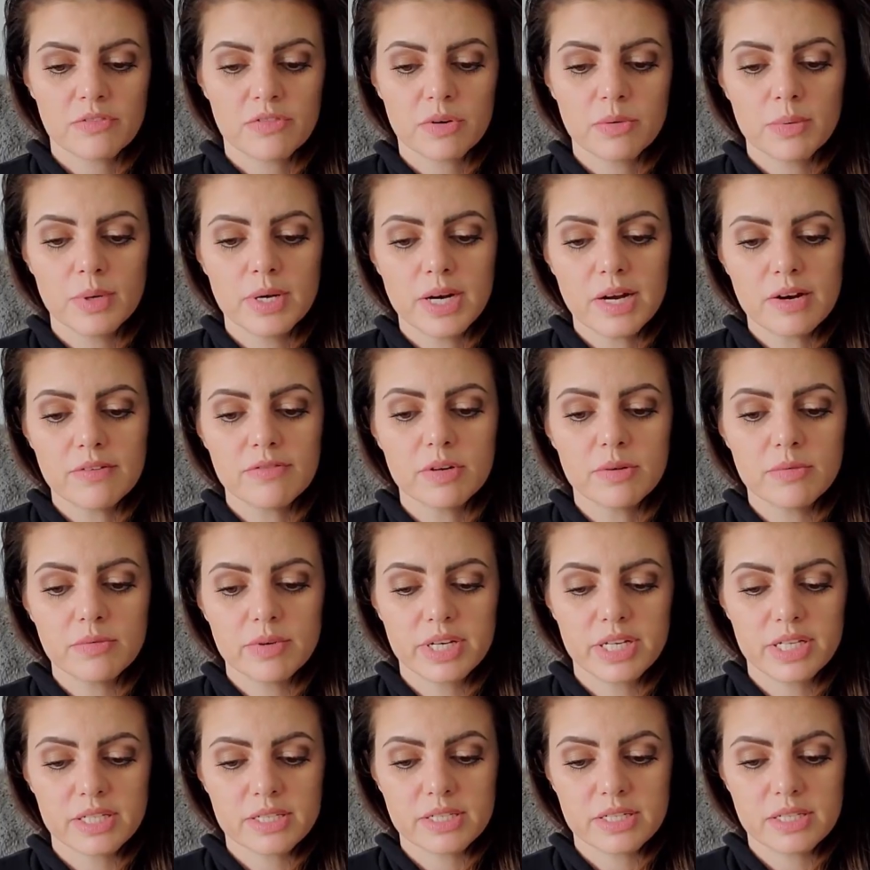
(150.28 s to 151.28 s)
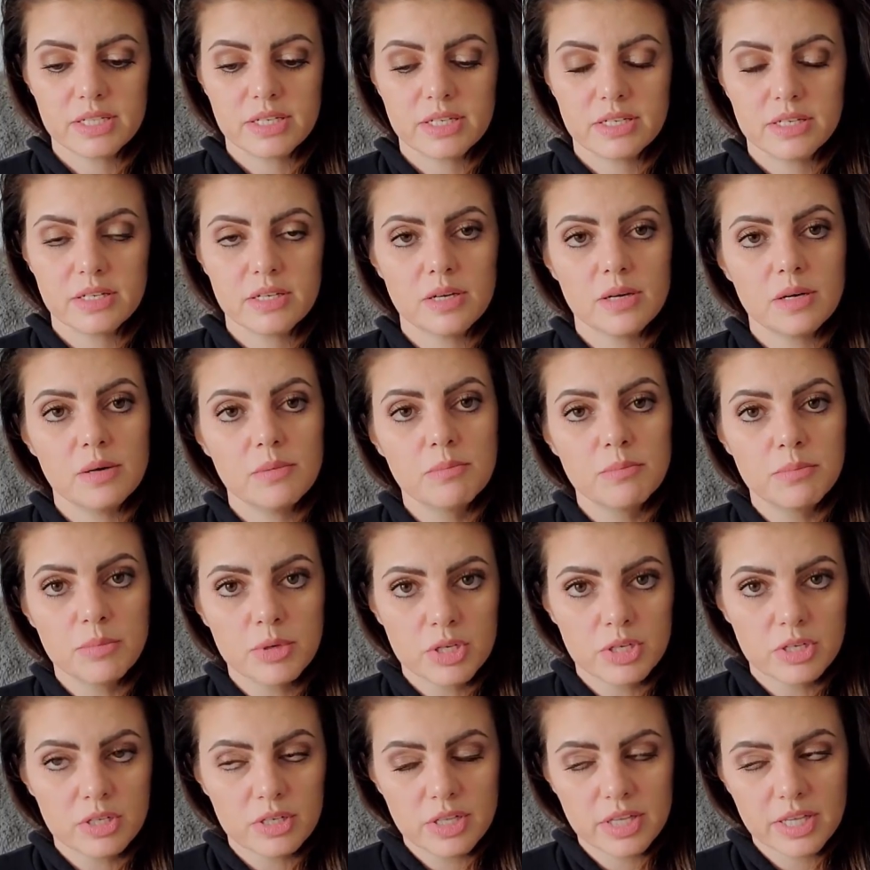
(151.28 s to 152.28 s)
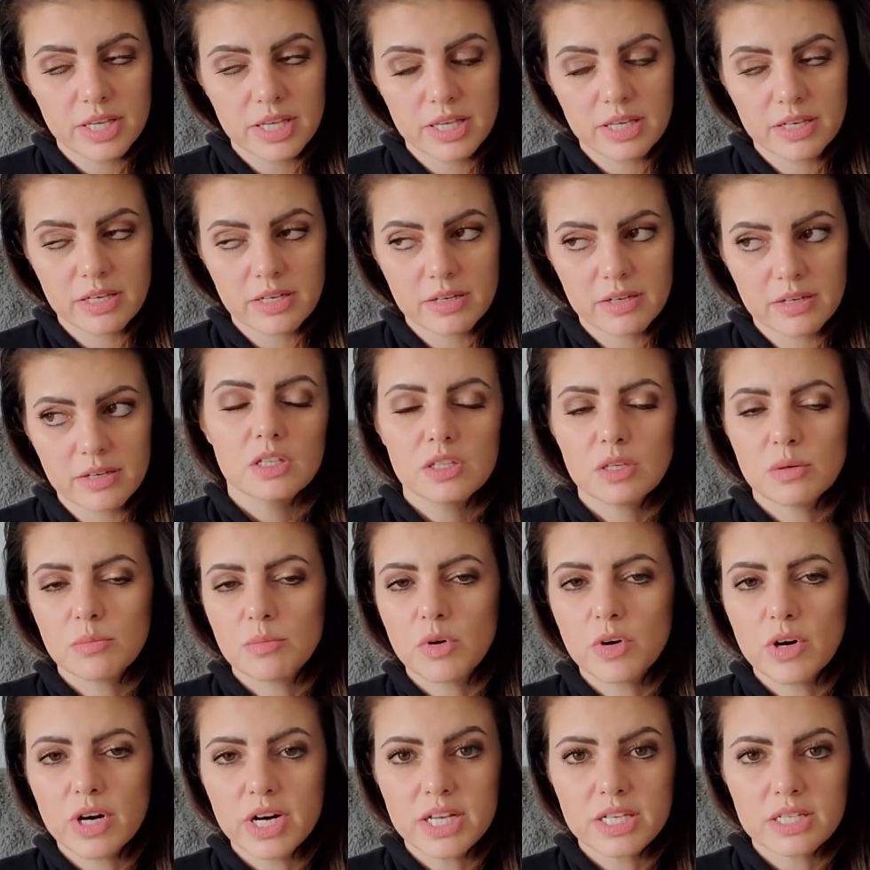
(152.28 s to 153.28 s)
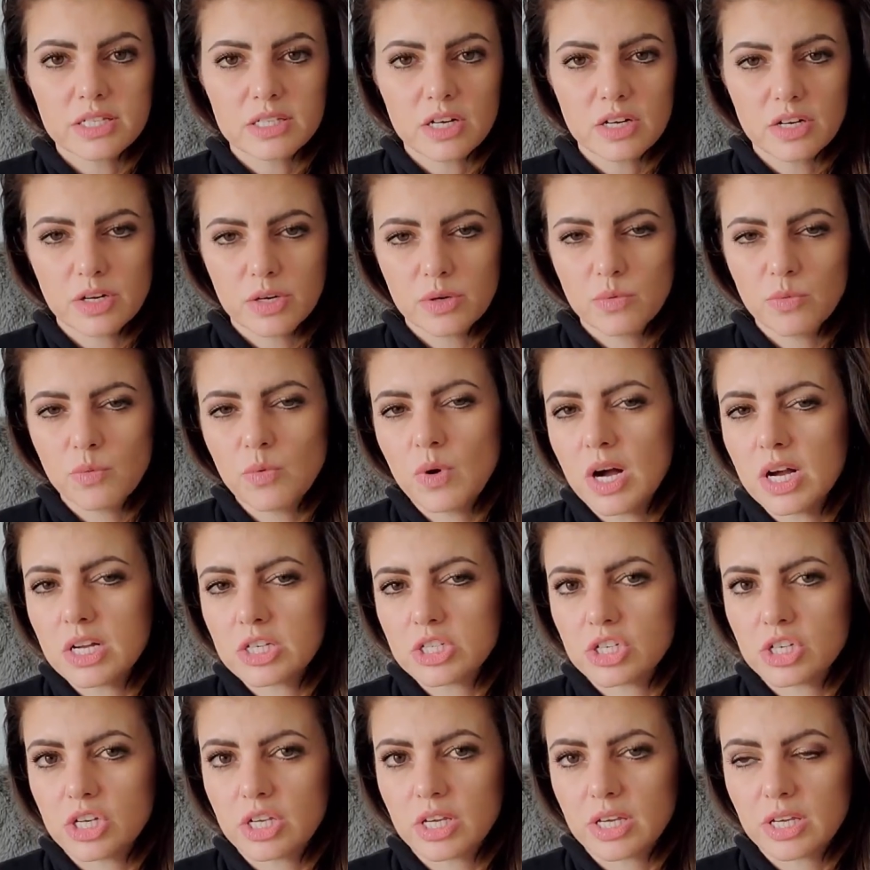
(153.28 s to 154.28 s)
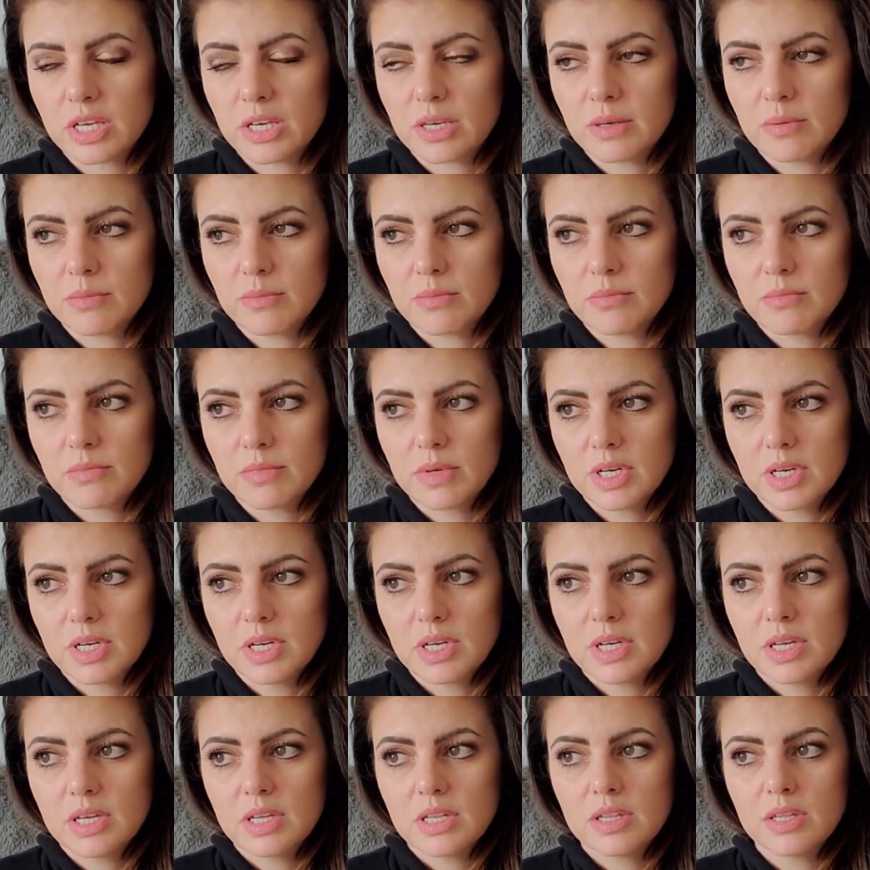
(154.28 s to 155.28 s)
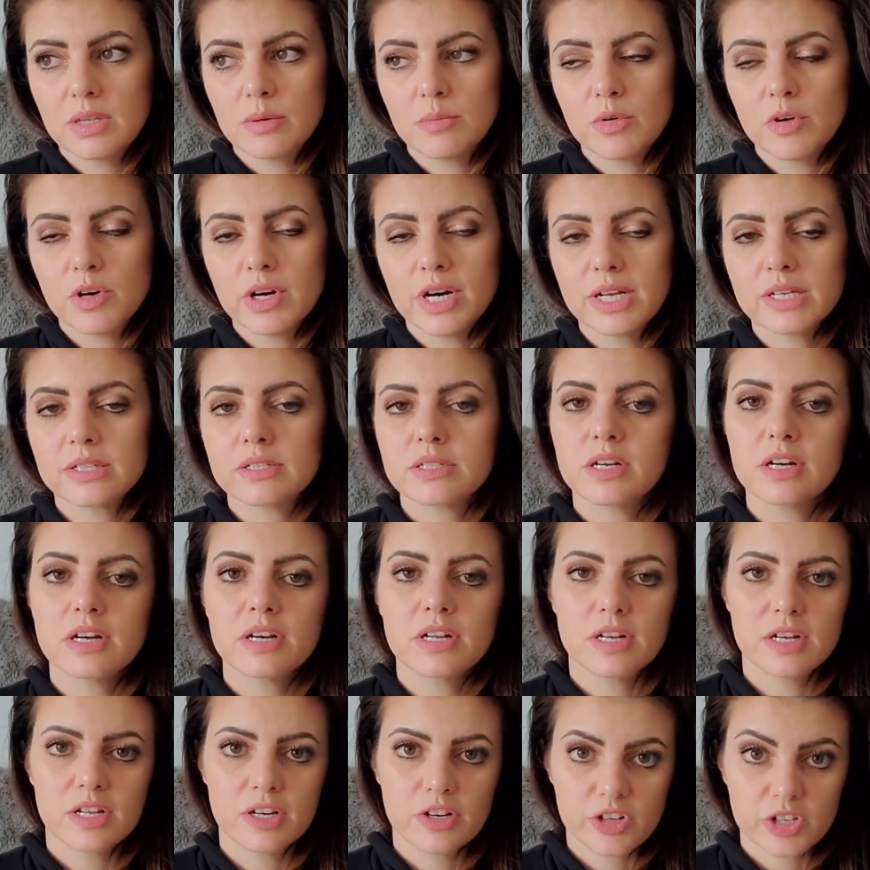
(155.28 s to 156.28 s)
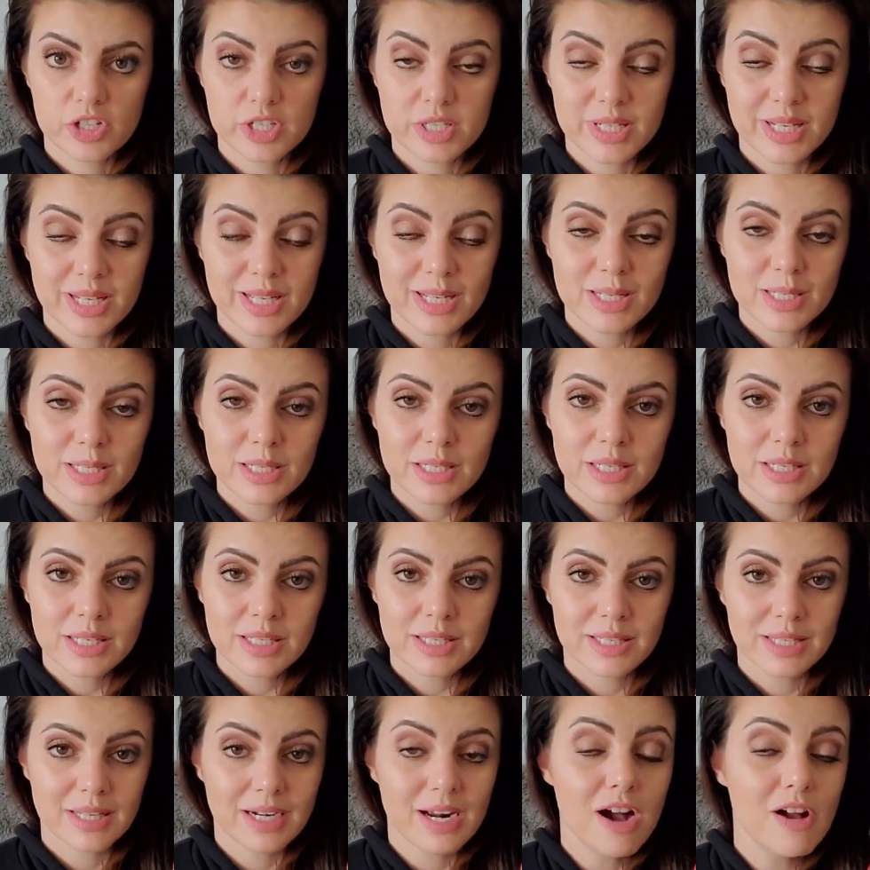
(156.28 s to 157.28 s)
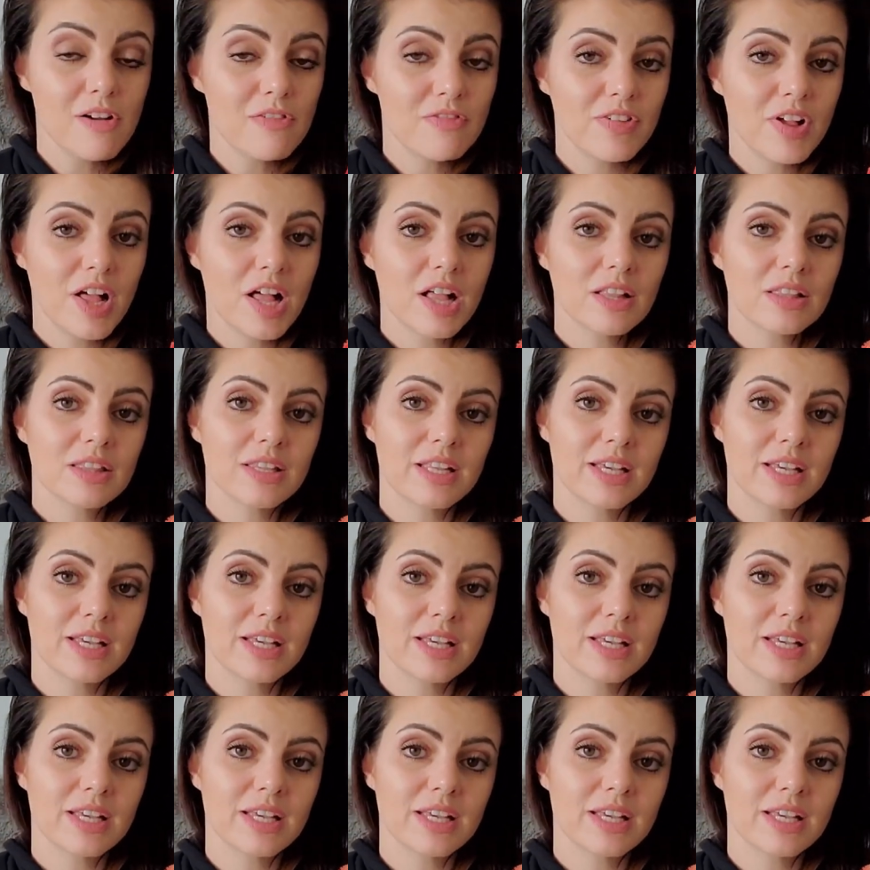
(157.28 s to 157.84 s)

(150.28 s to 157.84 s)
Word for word: for whatever reason, Merlin, the more I started watching him, the more I started understanding that I felt